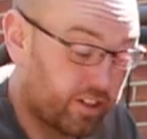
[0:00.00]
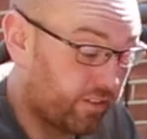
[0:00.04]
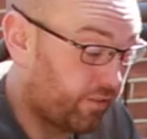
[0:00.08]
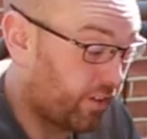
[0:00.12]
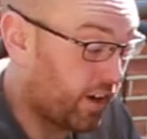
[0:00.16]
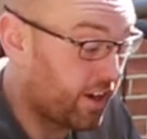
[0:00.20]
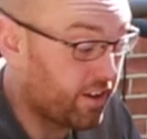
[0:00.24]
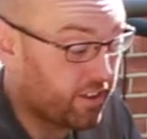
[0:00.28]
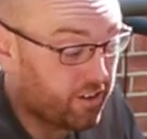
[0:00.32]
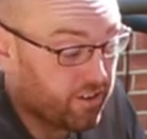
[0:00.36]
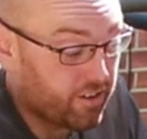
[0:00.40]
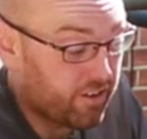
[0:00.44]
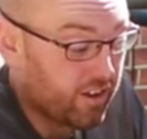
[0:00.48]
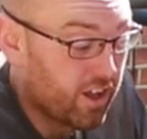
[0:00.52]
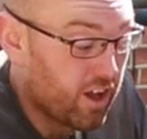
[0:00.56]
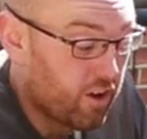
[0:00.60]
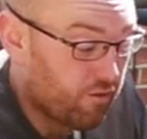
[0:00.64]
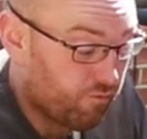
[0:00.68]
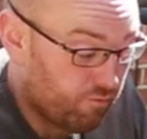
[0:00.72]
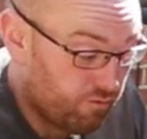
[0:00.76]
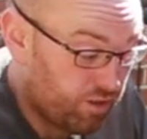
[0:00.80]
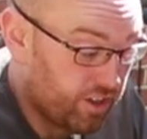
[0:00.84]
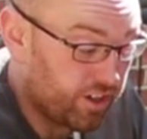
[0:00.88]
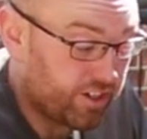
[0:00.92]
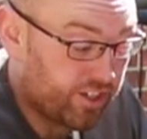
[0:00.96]
In fact, the
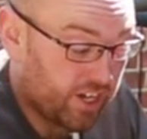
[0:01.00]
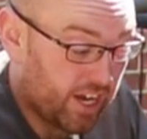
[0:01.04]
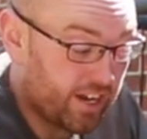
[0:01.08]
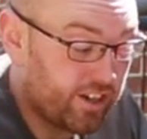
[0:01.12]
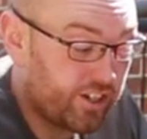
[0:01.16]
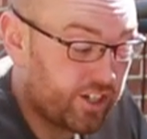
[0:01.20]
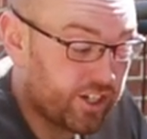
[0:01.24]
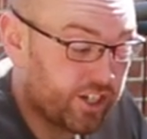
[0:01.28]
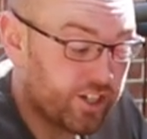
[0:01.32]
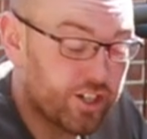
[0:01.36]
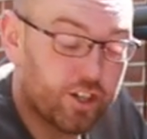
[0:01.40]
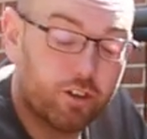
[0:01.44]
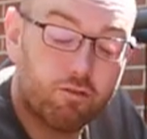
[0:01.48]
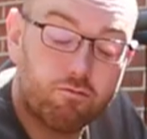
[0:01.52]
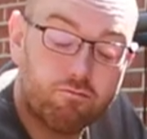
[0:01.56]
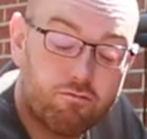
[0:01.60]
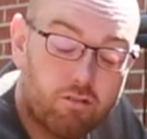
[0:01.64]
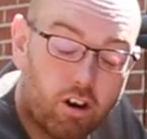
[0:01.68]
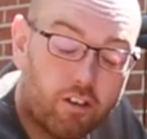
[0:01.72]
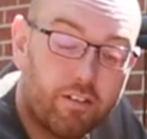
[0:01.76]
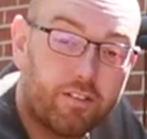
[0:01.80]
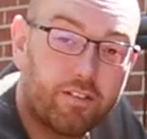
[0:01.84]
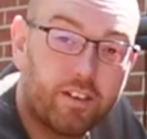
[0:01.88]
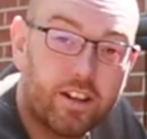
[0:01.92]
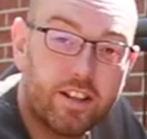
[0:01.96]
10Js are
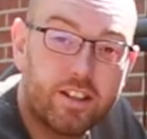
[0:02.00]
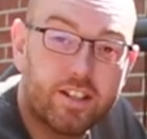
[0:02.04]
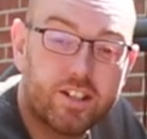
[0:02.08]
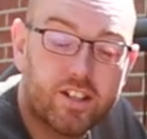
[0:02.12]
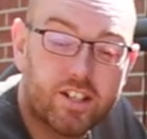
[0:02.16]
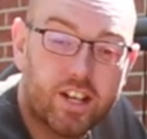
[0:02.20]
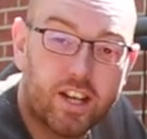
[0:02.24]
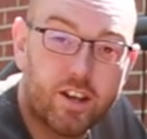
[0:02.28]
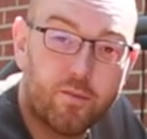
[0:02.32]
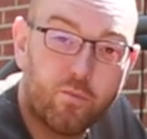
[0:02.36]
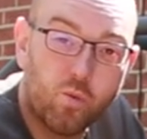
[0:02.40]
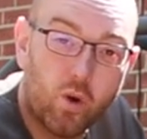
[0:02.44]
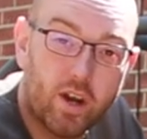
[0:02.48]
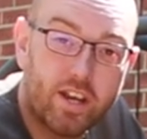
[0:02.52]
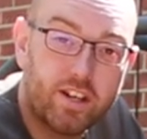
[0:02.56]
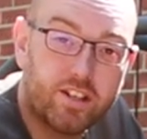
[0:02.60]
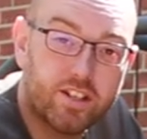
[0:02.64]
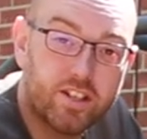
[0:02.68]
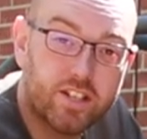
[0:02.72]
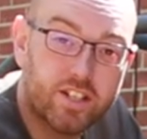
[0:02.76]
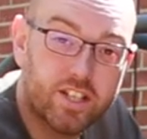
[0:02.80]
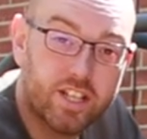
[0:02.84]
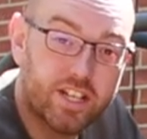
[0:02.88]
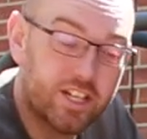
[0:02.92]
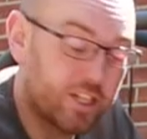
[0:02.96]
roughly the same
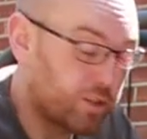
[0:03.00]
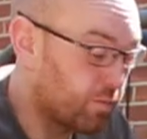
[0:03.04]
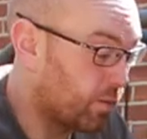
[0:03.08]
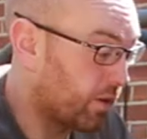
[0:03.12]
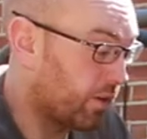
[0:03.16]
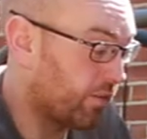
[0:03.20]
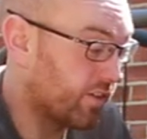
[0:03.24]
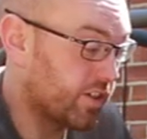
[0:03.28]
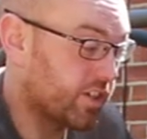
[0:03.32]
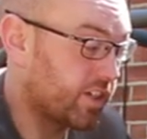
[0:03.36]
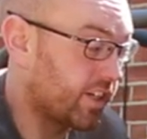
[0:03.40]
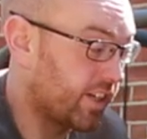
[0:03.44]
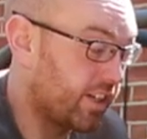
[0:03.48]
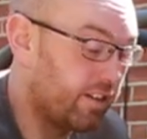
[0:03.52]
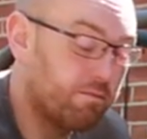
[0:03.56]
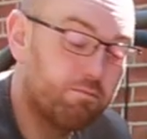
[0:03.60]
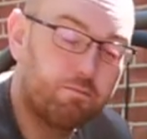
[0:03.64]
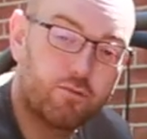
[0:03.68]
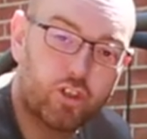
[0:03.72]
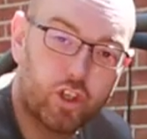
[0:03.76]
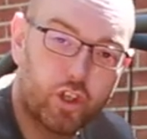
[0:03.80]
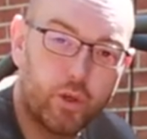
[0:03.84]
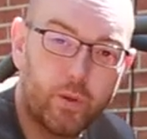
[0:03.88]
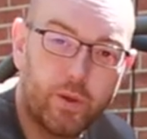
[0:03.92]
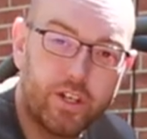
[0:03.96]
weight as these, but obviously
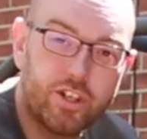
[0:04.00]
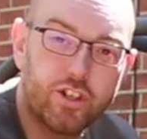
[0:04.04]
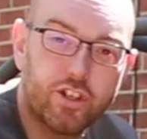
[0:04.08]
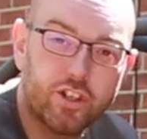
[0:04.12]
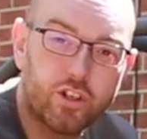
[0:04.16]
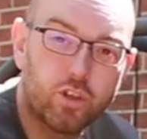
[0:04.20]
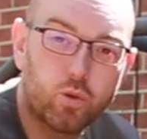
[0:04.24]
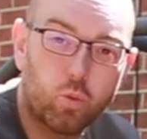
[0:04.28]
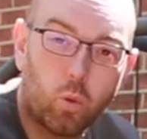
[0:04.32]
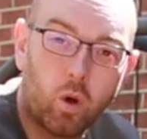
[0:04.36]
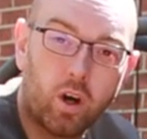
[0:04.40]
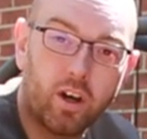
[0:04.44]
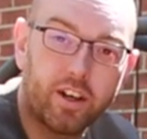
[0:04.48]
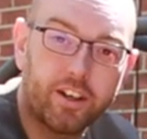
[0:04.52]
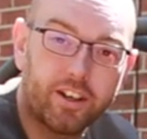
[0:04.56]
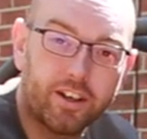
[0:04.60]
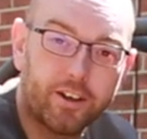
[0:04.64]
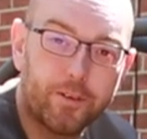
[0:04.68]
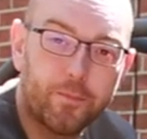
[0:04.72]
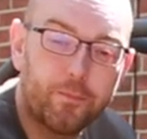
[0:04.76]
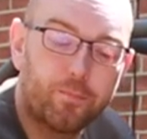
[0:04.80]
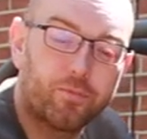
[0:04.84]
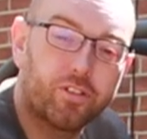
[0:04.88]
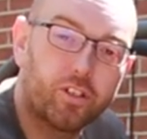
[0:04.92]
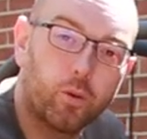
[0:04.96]
two inches wider.